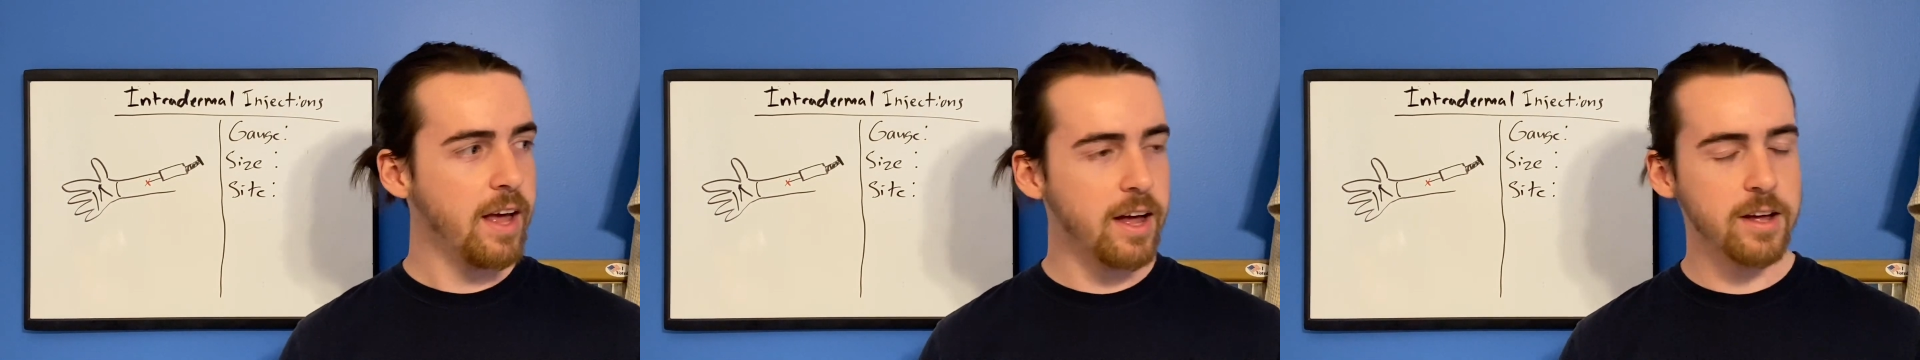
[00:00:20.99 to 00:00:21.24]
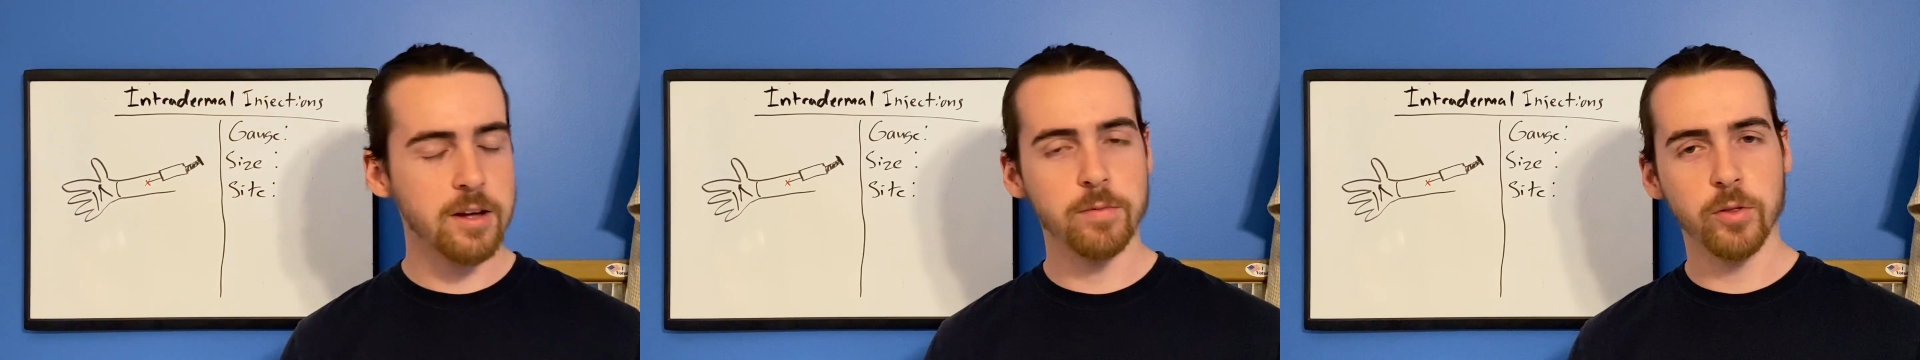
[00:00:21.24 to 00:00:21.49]

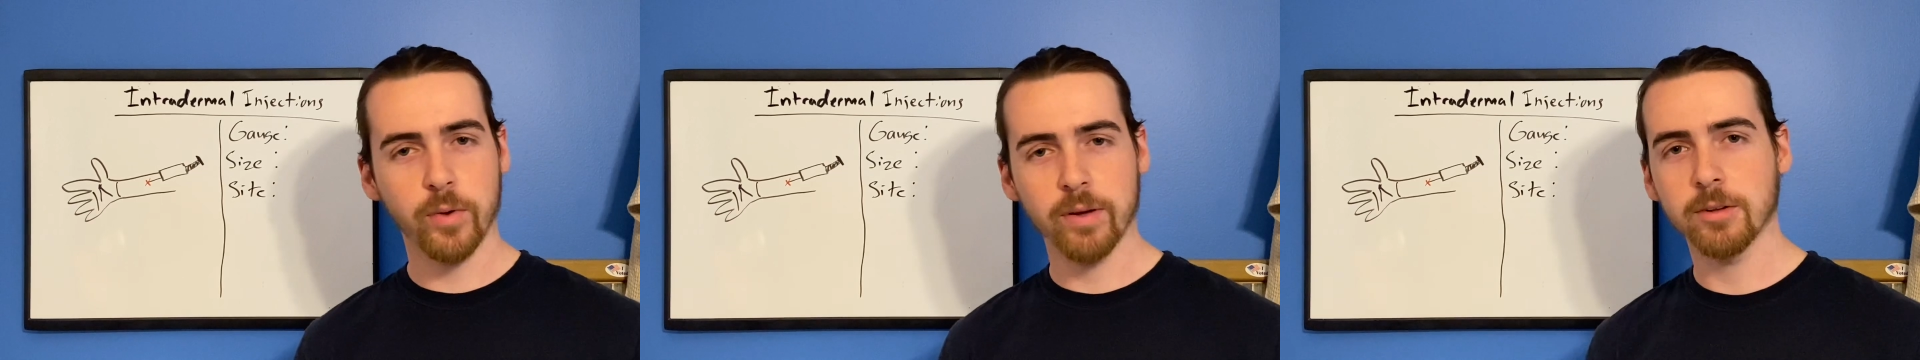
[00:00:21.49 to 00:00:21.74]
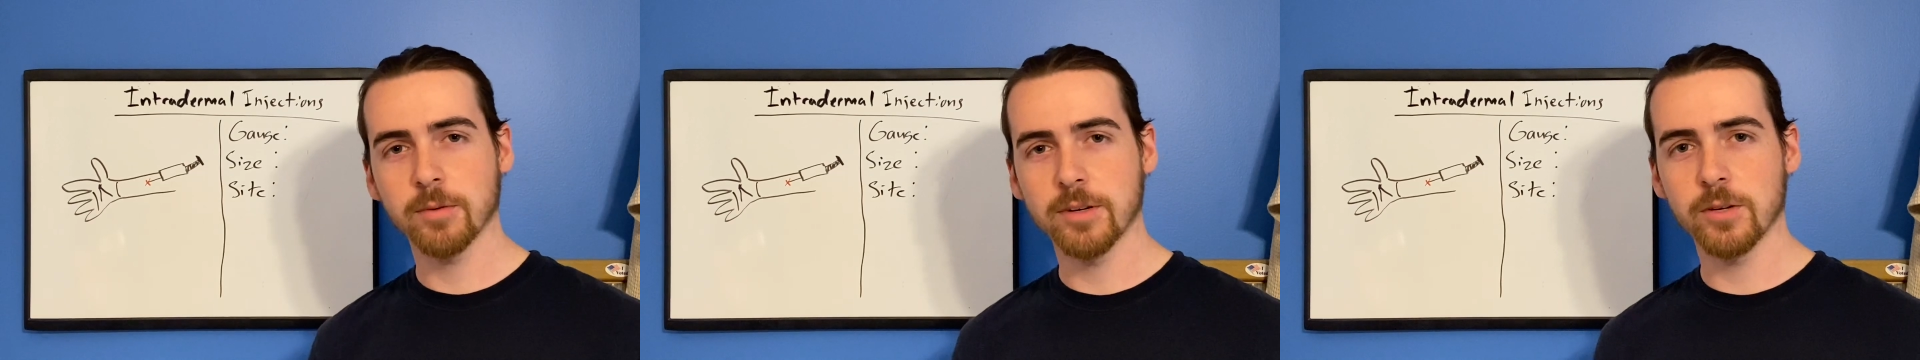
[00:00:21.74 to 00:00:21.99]
And the way I'm
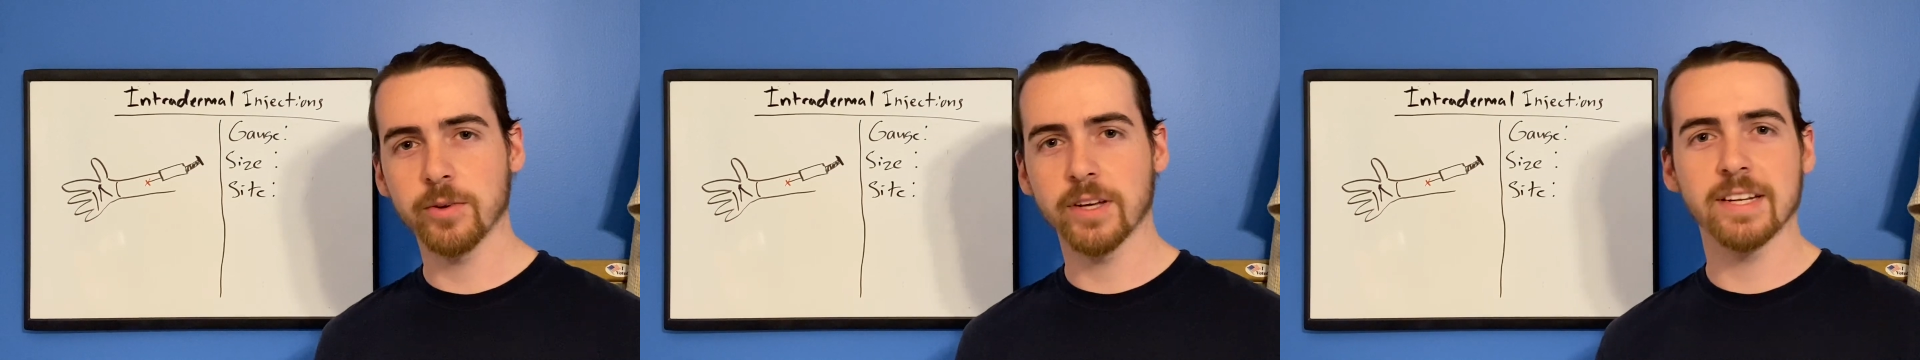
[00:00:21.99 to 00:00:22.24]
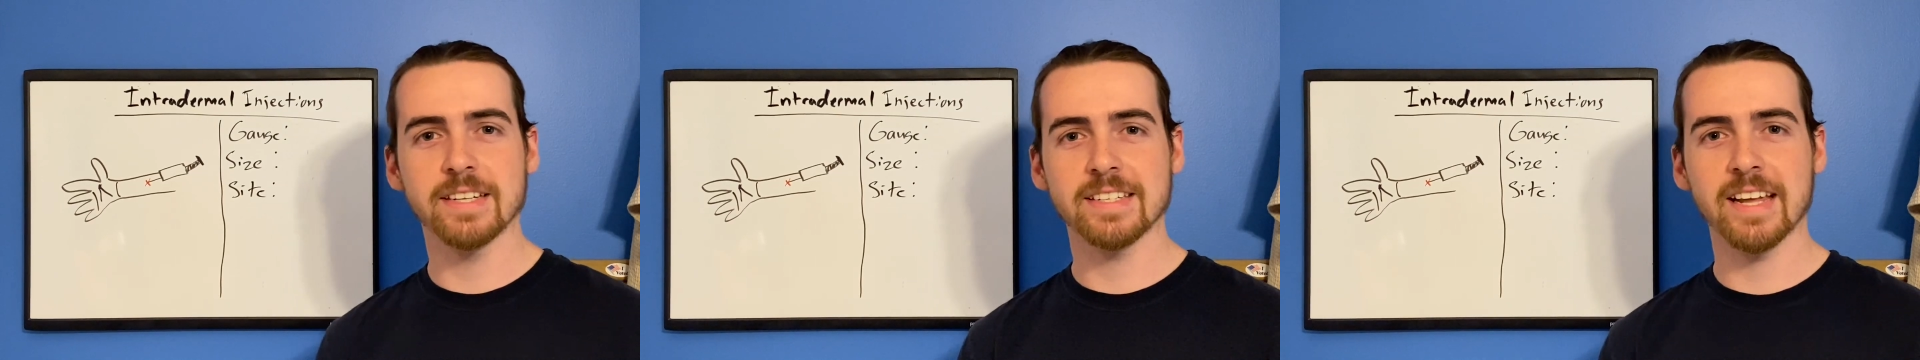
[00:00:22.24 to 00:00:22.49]
going to be doing
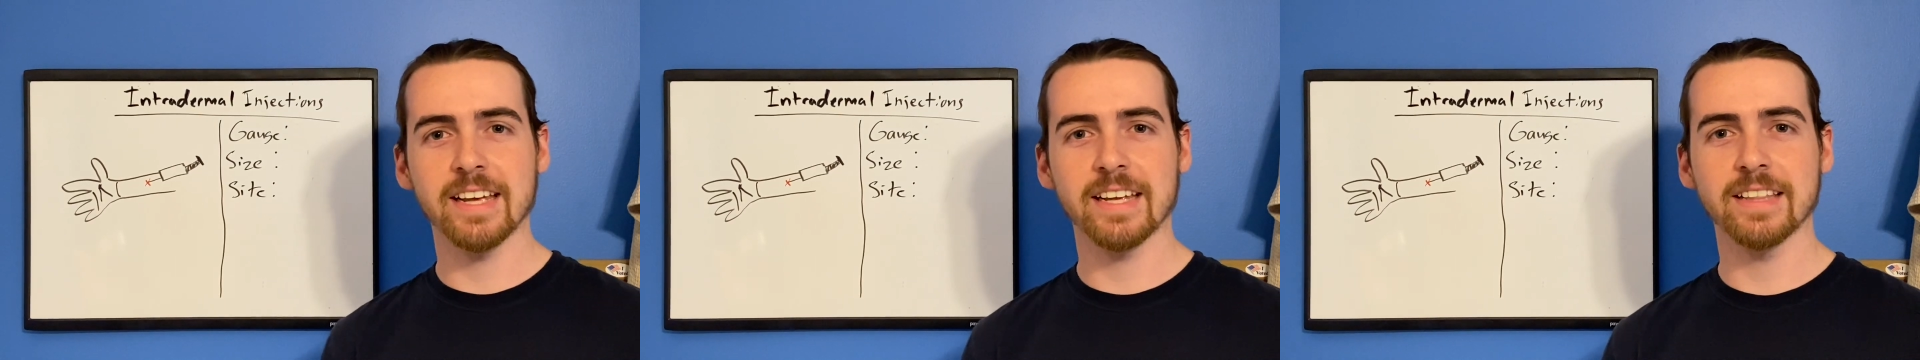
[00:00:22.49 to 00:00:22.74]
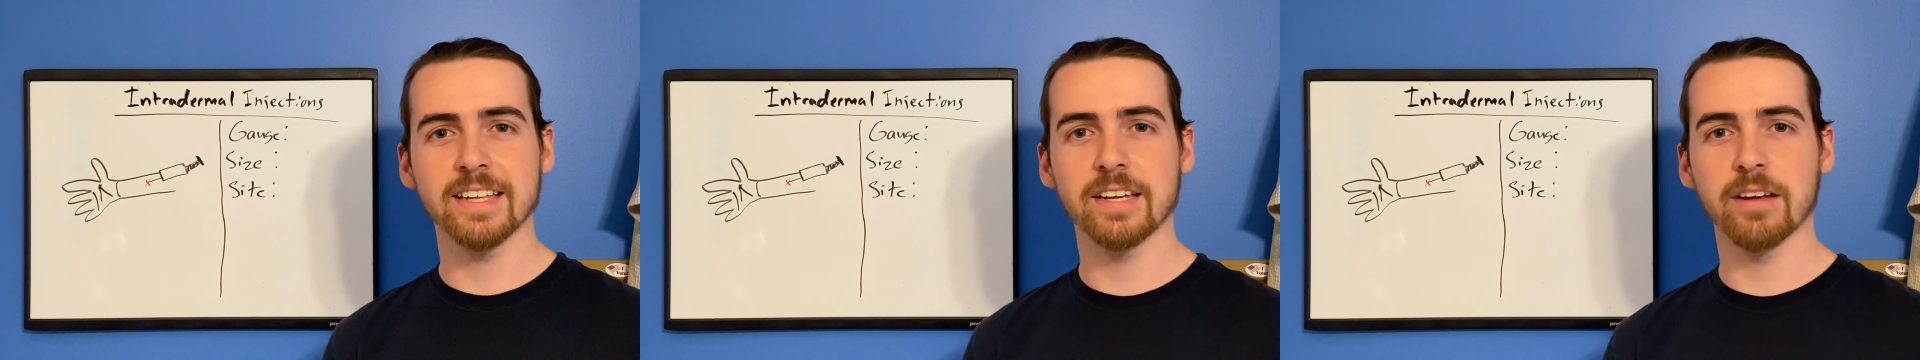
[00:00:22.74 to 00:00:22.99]
it is
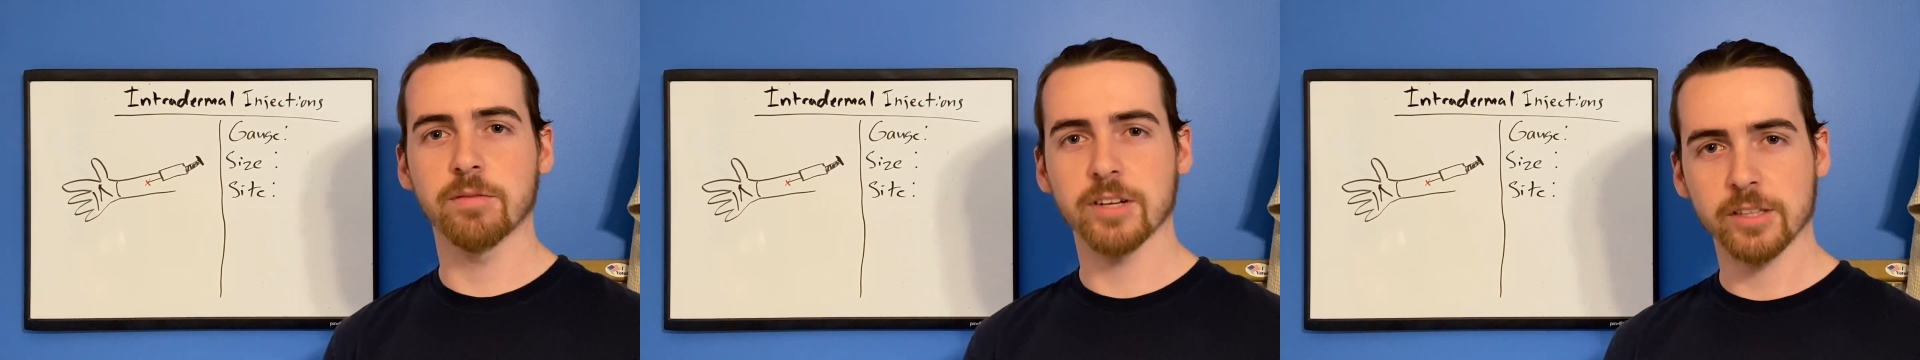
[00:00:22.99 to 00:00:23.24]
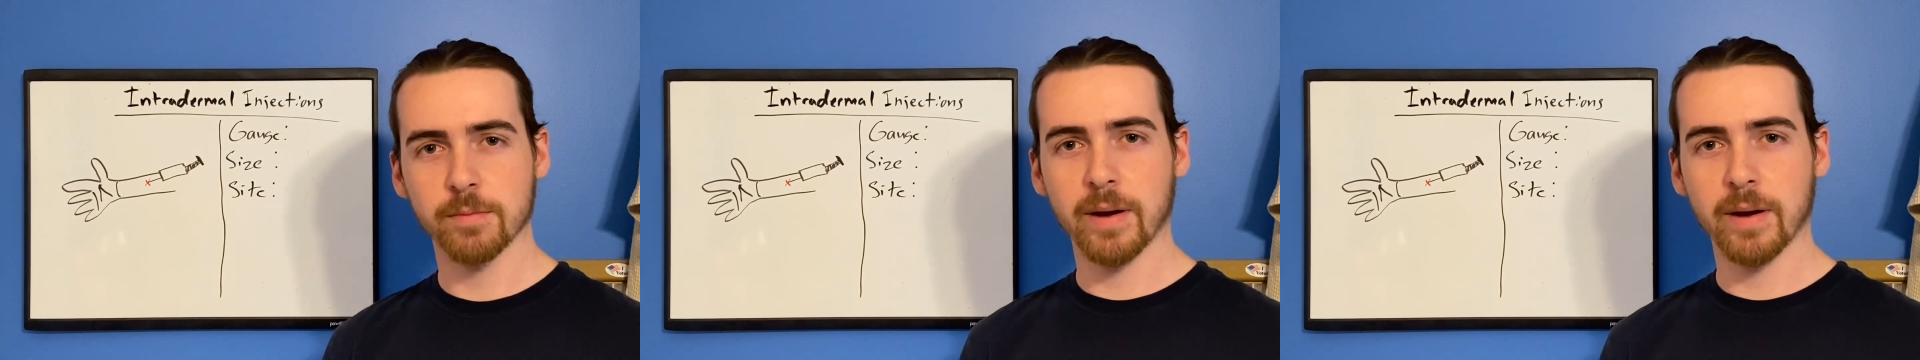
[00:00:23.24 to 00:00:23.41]
taking the objective